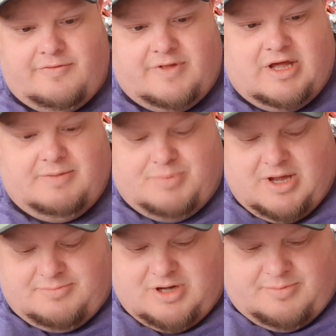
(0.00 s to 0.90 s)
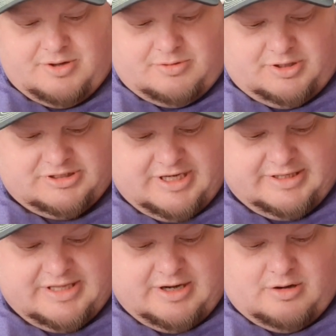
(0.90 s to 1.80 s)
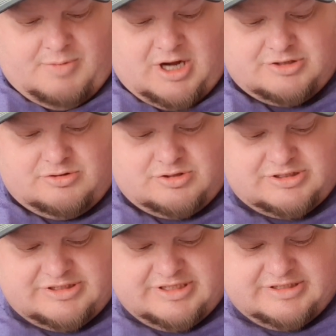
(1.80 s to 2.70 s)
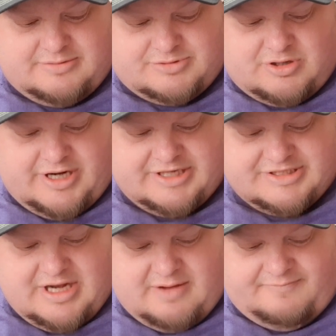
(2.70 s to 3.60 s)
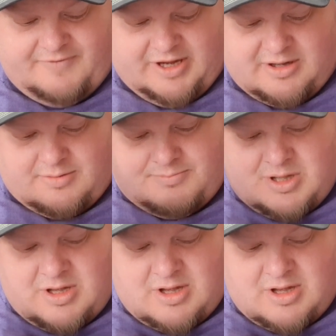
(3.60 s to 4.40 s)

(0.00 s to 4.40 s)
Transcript: The BMW, it looks like their module systems are ECM, FICM,